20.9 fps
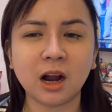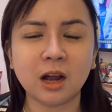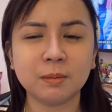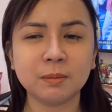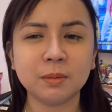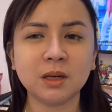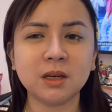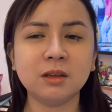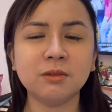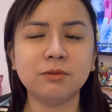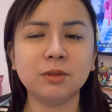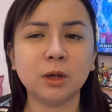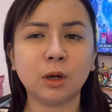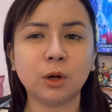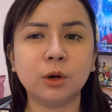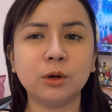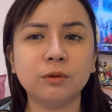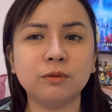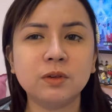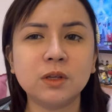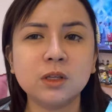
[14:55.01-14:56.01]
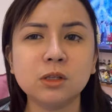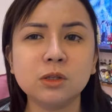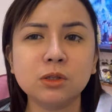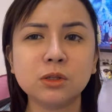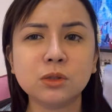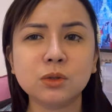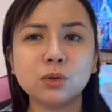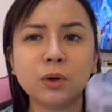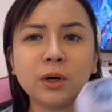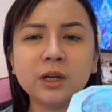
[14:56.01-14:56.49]
I believe the convenience
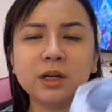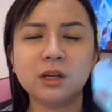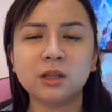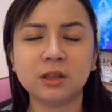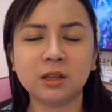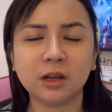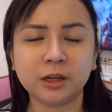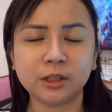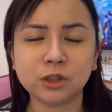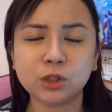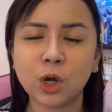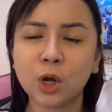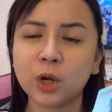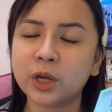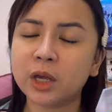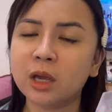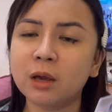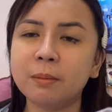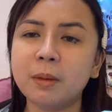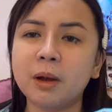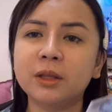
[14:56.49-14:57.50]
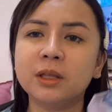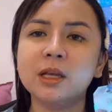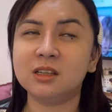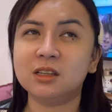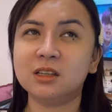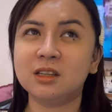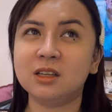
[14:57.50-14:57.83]
store that they're talking about